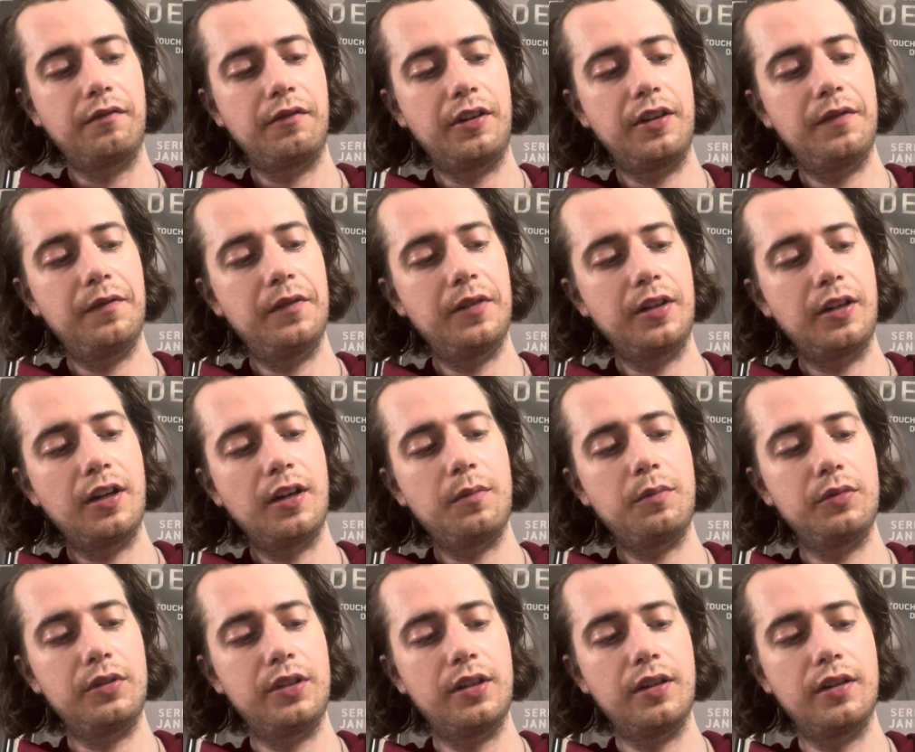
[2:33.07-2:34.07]
Give it a
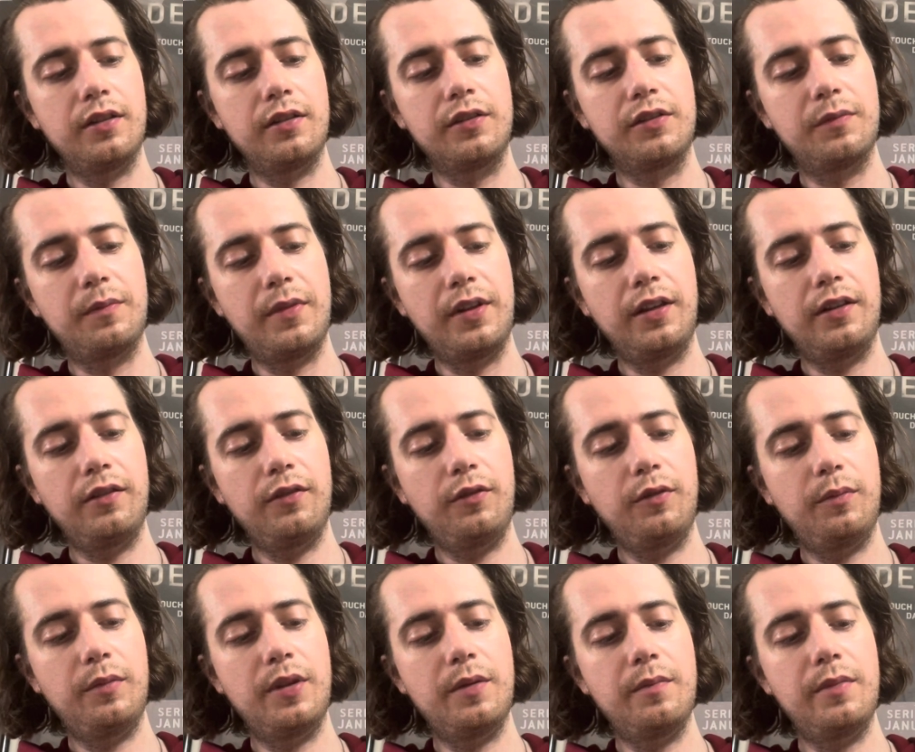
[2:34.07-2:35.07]
couple tugs, make it a little
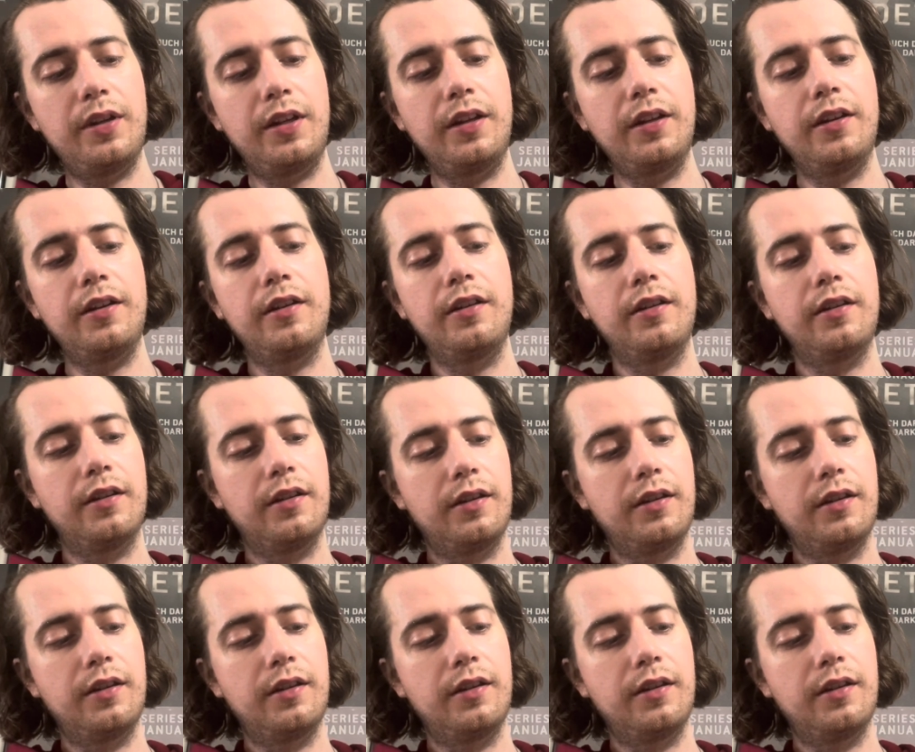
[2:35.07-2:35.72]
bit bigger.